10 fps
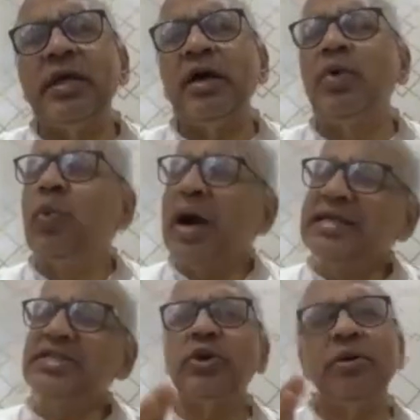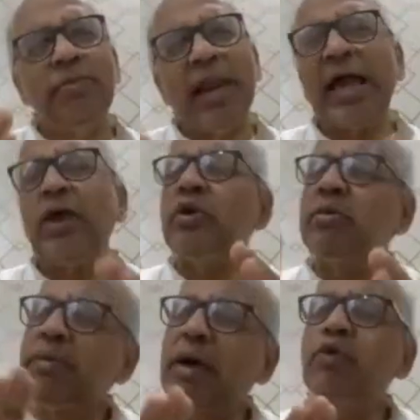A white or a black or a
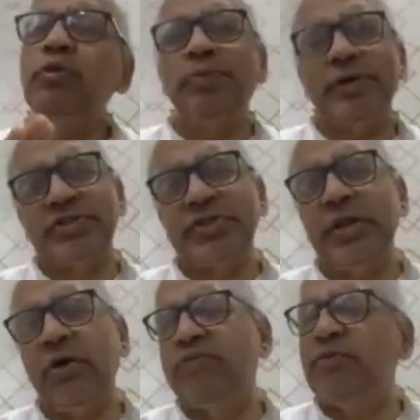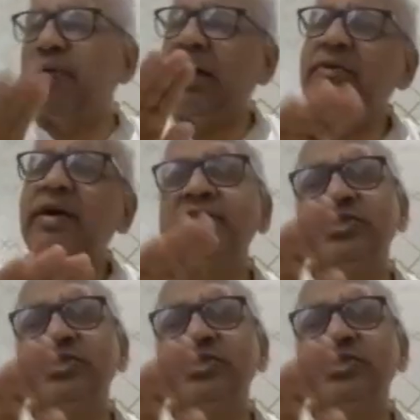brown person of a 5 and a